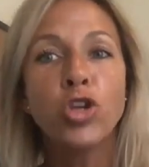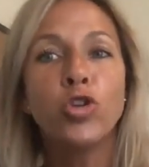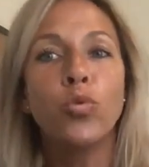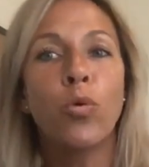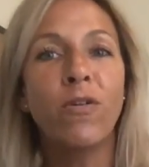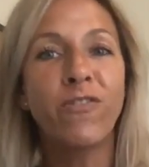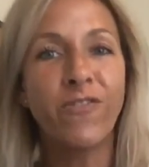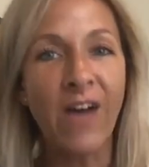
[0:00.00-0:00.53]
You
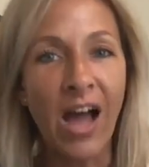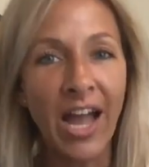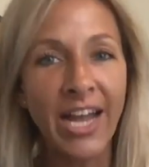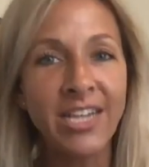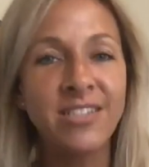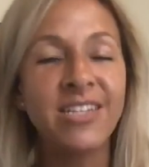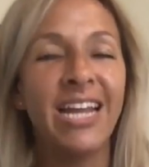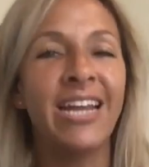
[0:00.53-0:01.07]
will
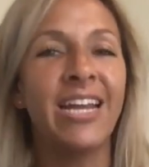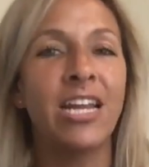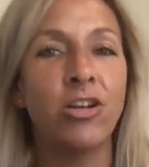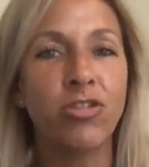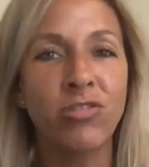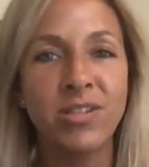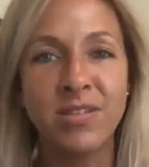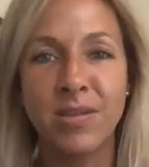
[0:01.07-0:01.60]
find an
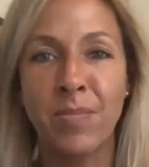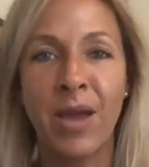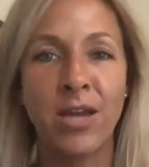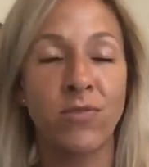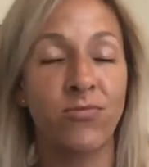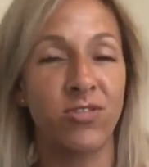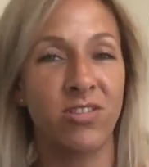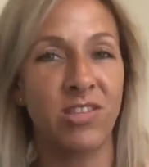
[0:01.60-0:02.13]
increased
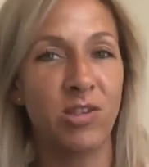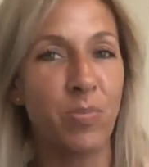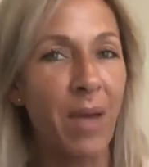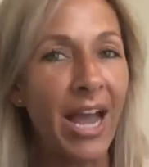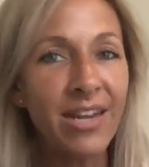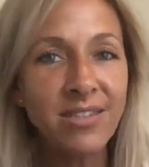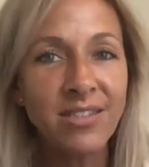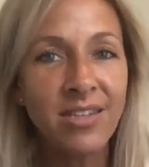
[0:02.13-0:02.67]
amount of
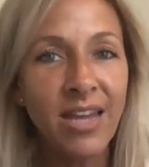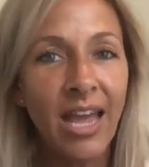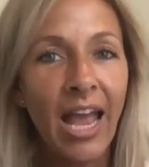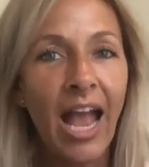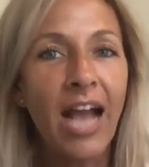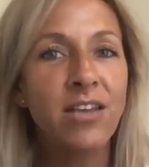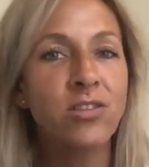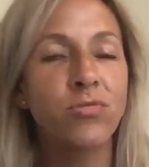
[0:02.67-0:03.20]
respect
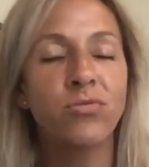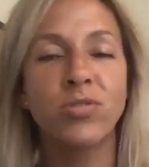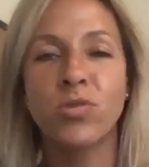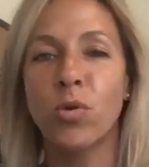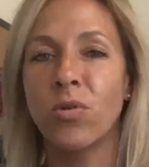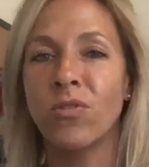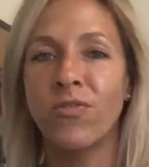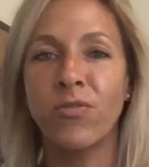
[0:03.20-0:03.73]
as a
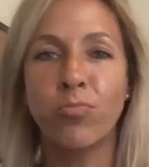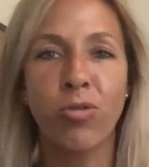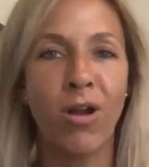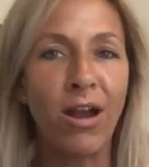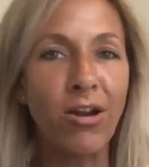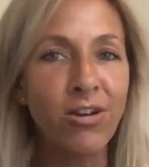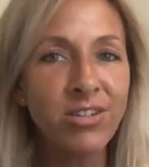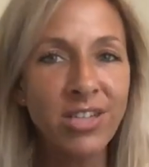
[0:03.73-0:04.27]
result of
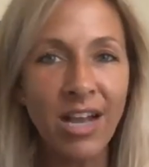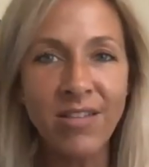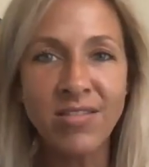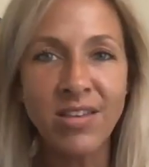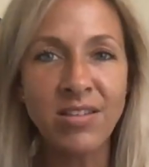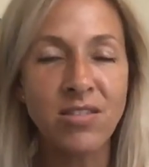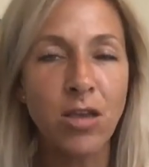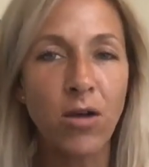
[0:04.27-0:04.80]

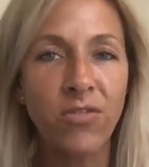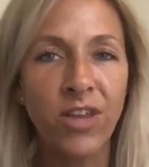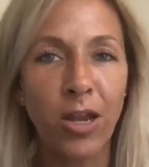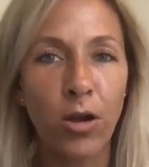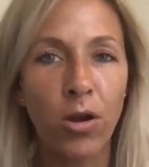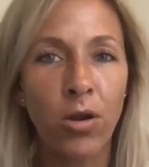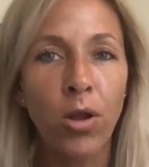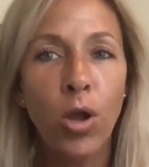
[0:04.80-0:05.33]
prioritizing
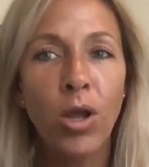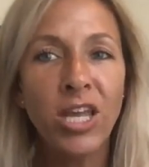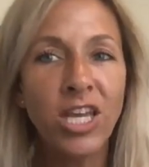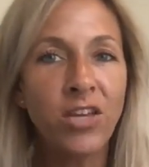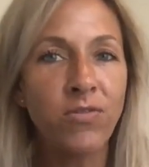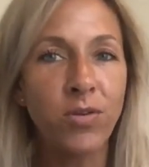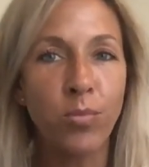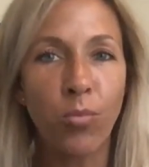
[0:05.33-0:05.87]
self-care
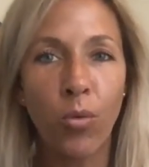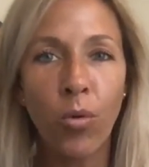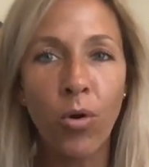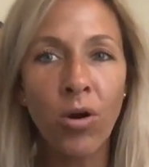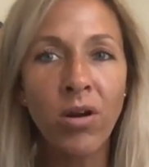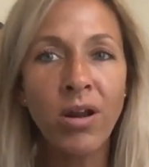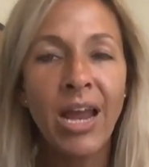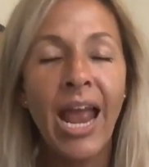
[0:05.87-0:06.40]
even
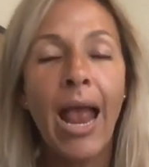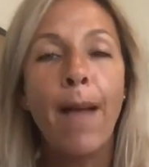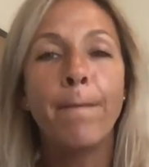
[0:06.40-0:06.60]
more.